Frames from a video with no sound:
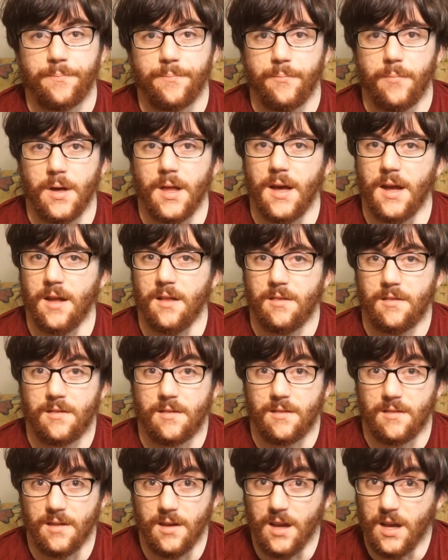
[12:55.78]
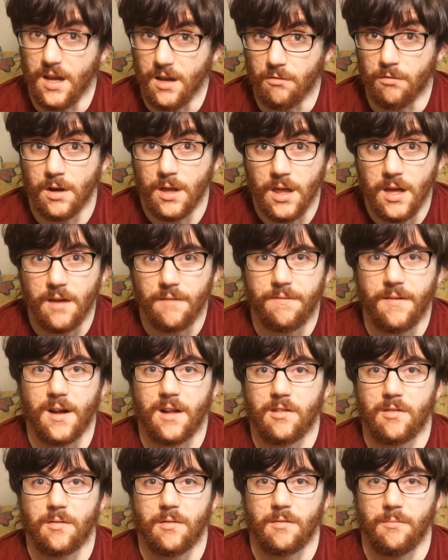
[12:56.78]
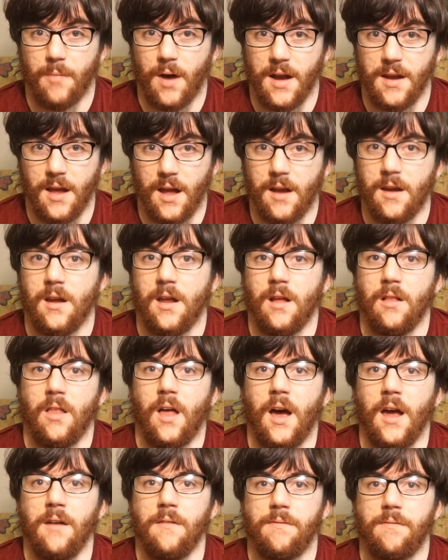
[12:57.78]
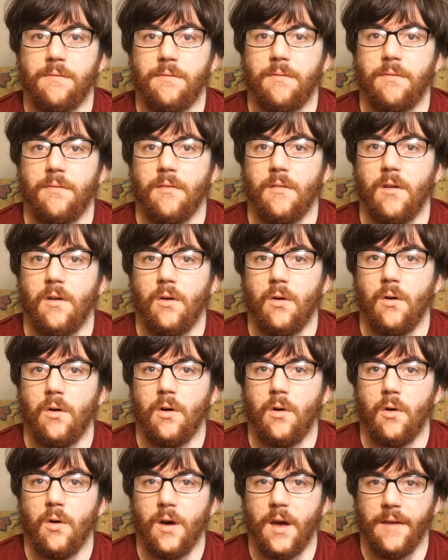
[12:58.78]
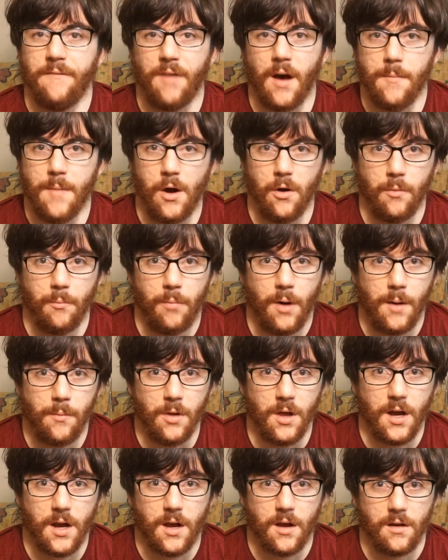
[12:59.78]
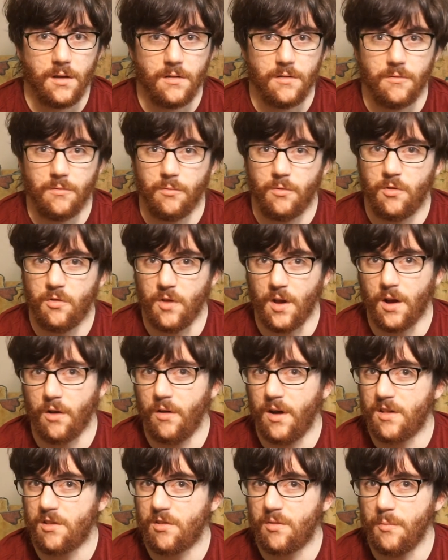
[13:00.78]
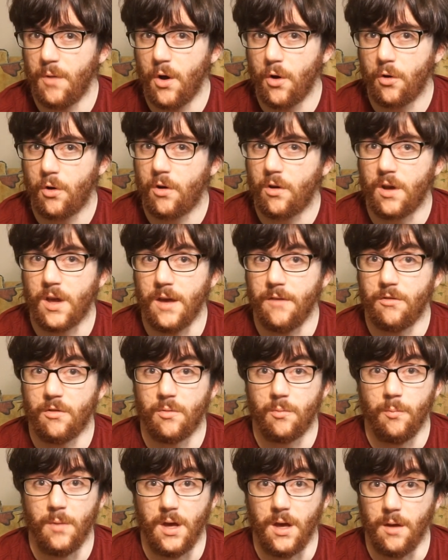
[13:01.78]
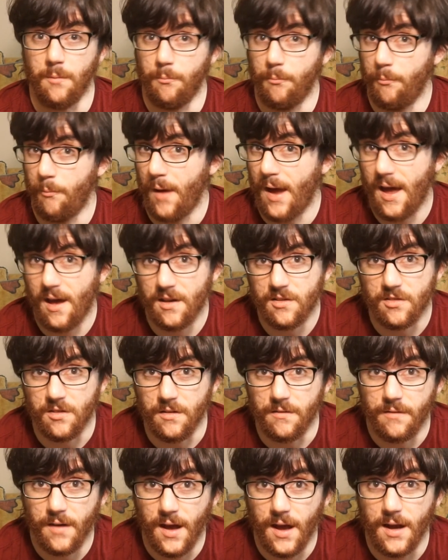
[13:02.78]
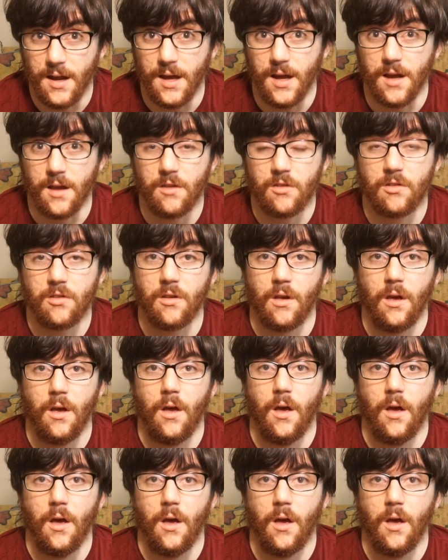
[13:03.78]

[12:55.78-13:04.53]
But like it really affects my day-to-day life if I'm out in public. Cigarette smoke gives me massive headaches.